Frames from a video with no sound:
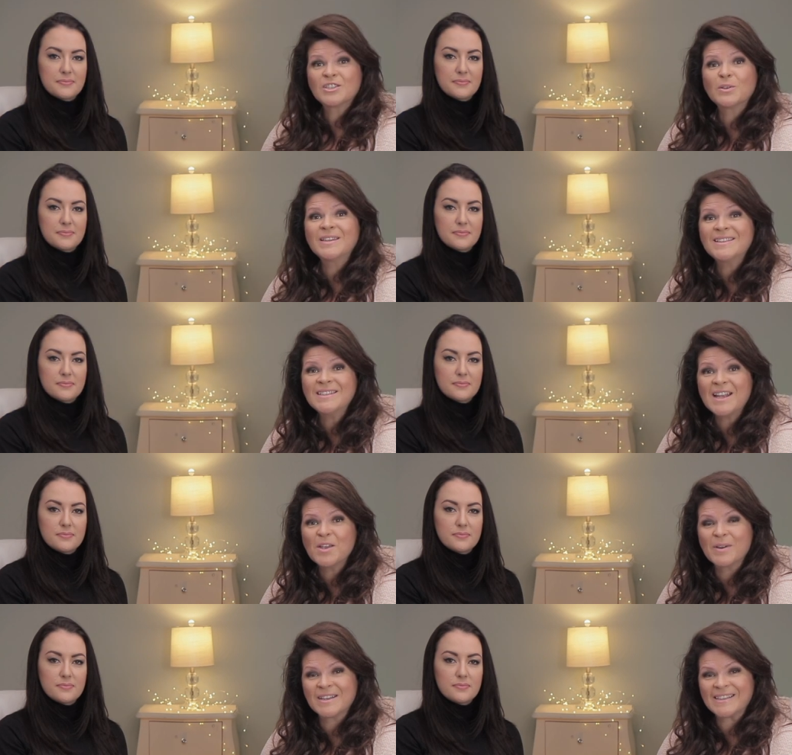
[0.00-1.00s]
Speaker 1: So Liz and
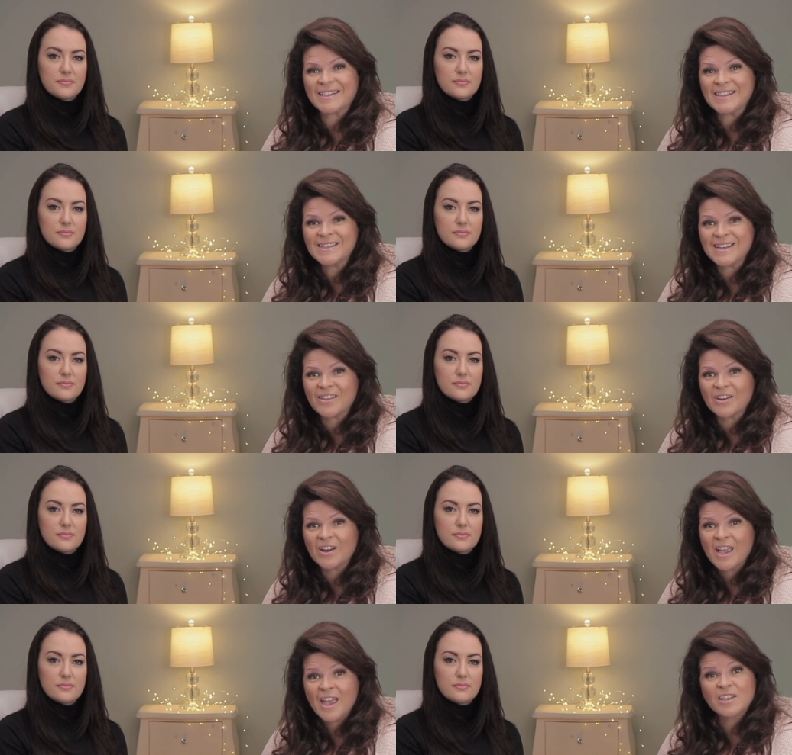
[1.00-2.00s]
I wanted to get
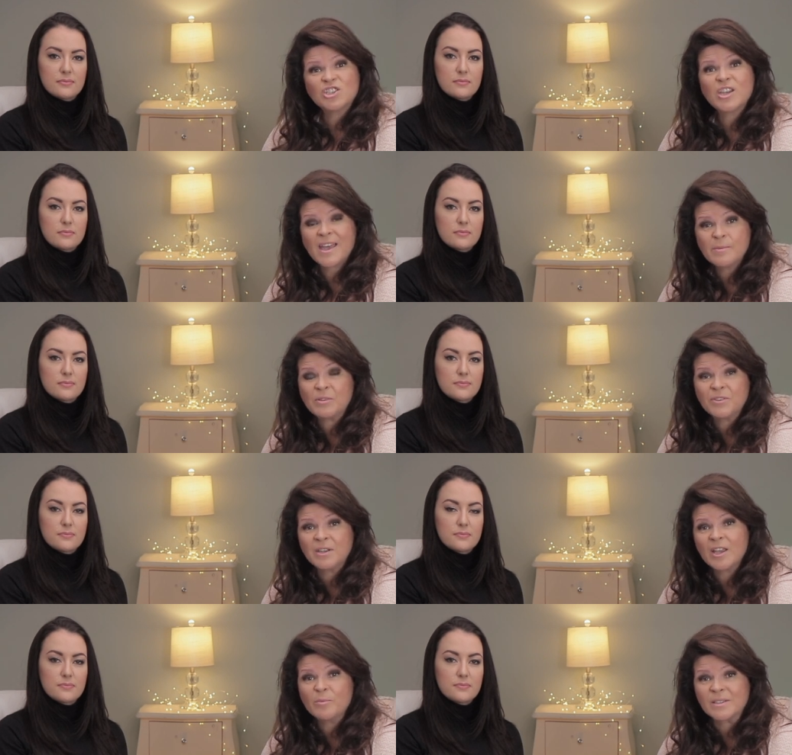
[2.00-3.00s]
together and chat about
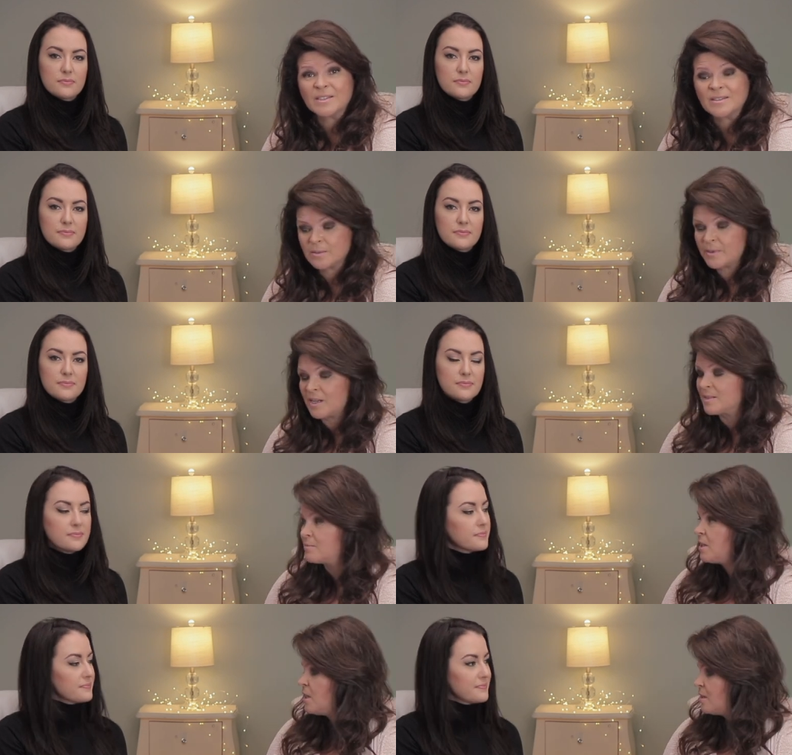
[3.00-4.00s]
the nail business. So we got
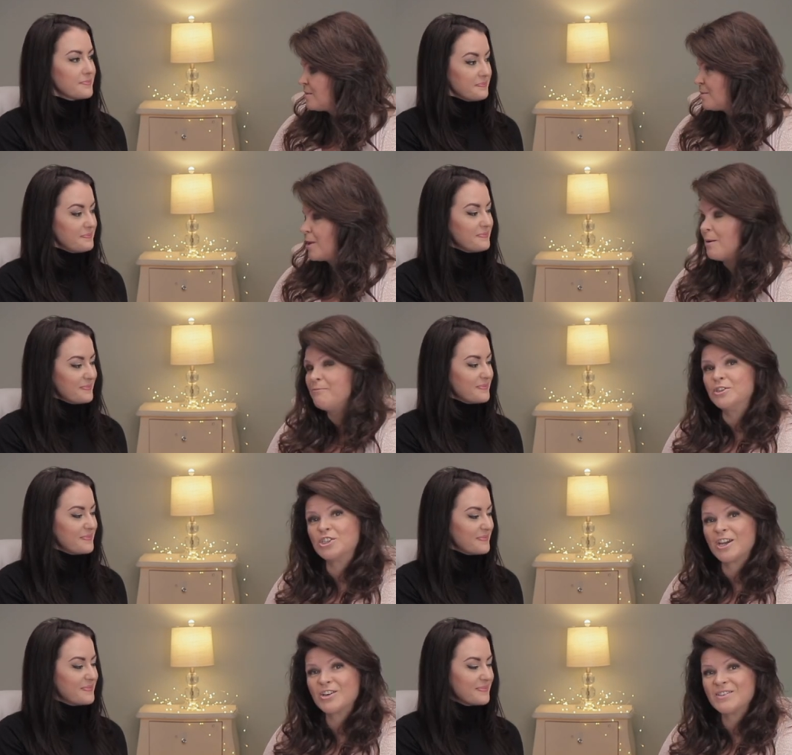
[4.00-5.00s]
some tea, some comfy
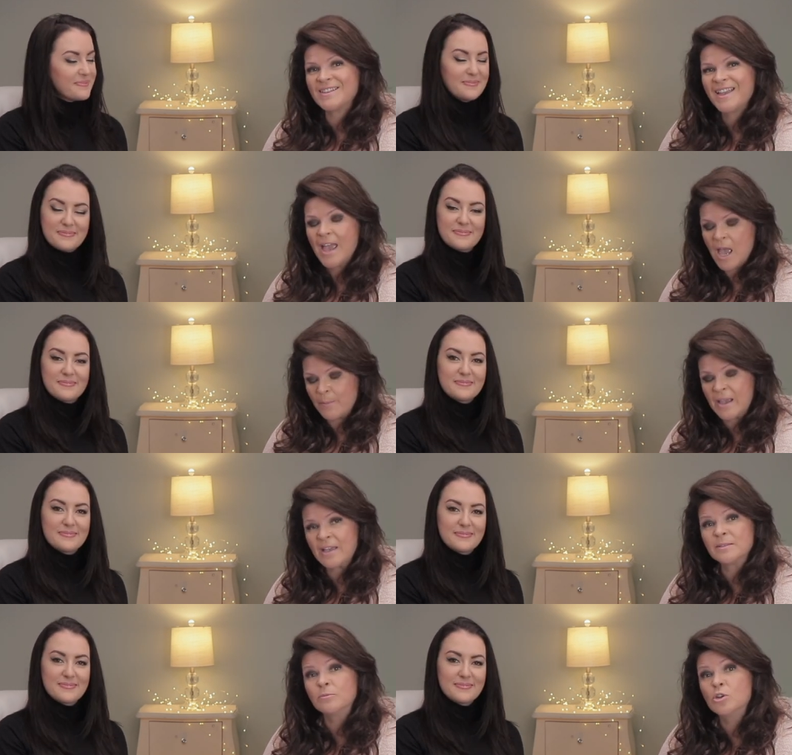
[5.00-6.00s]
chairs, and we
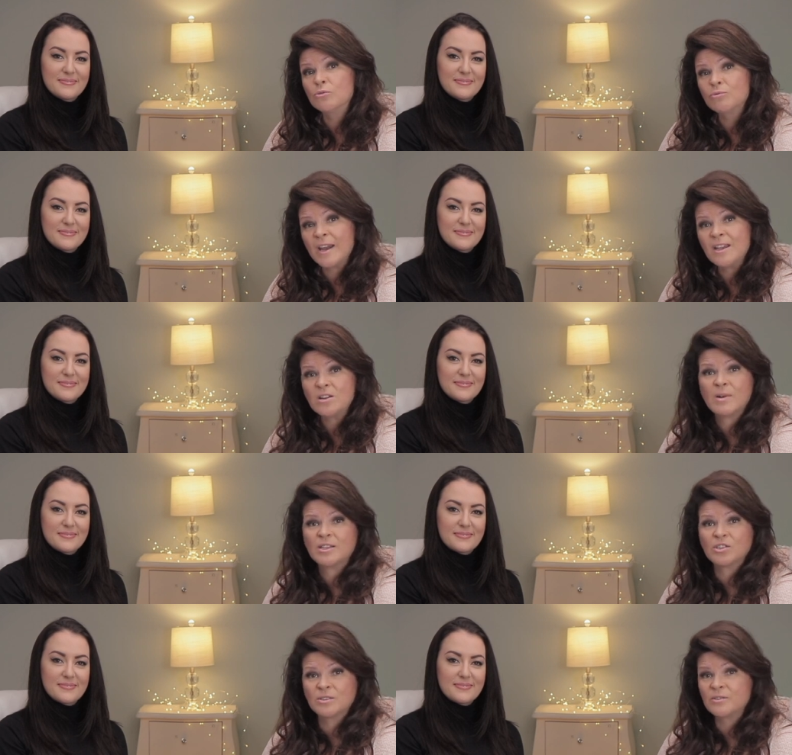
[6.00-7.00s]
have some great
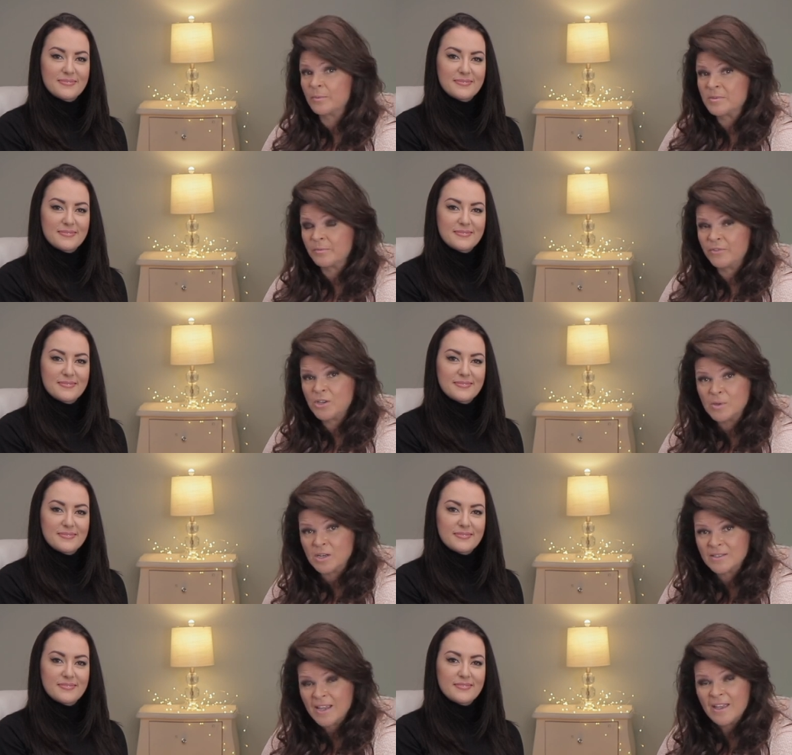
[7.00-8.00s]
questions from some
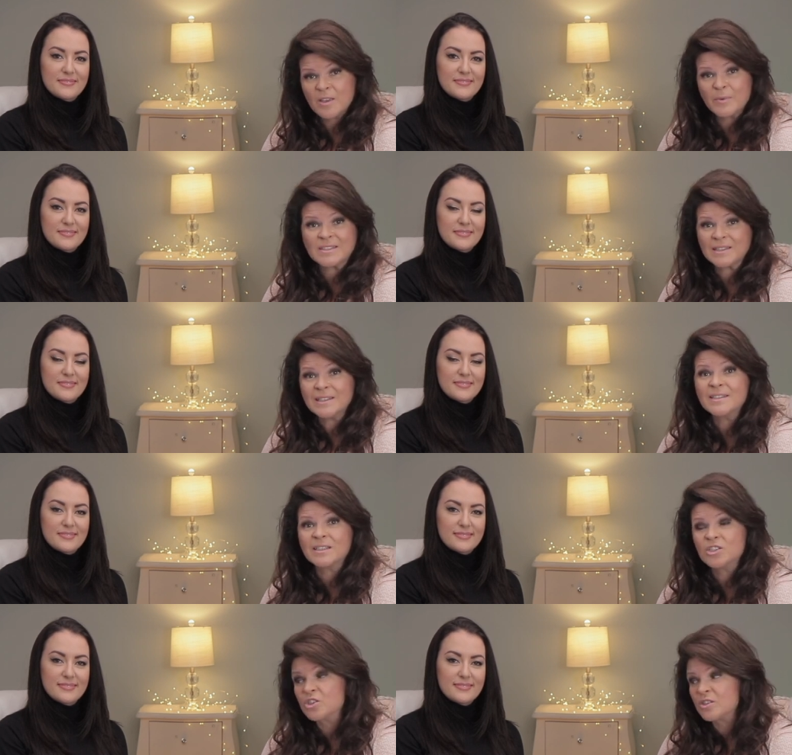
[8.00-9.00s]
viewers that we solicited